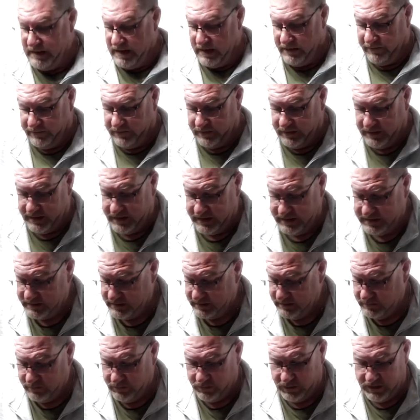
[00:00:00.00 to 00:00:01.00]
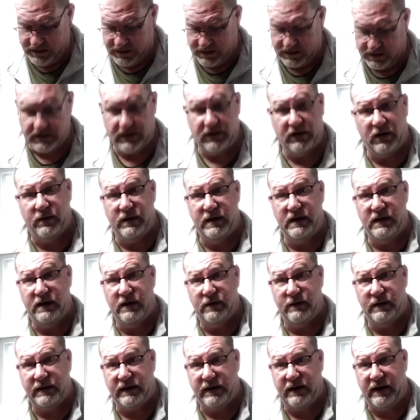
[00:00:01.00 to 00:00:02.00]
Now for this, we just go in
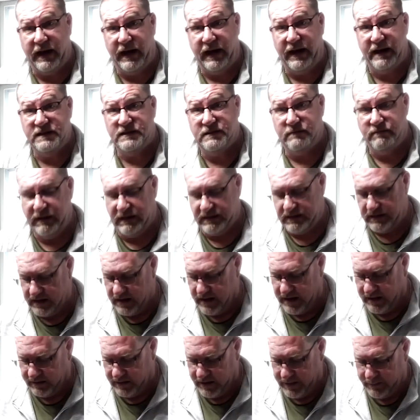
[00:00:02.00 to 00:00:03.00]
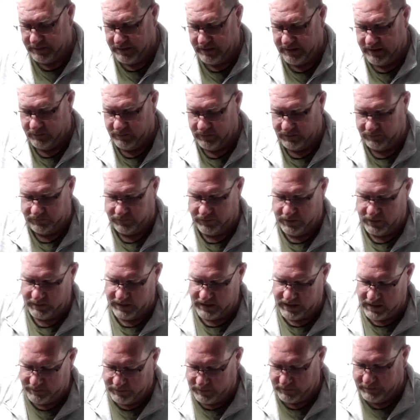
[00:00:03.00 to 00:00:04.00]
here with our hands, mix it all up, and then we'll form
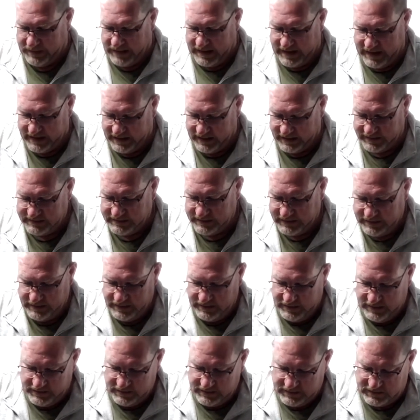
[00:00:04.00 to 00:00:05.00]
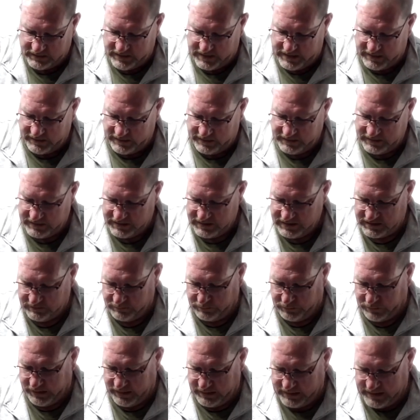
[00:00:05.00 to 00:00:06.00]
a couple patties. So I like to
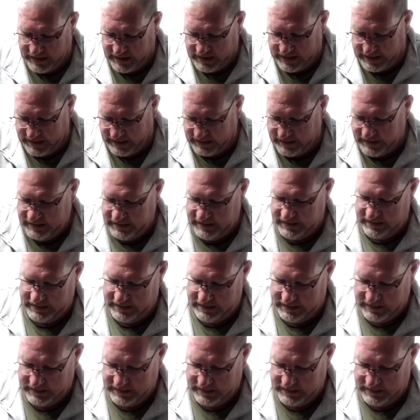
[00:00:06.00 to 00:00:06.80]
just break that egg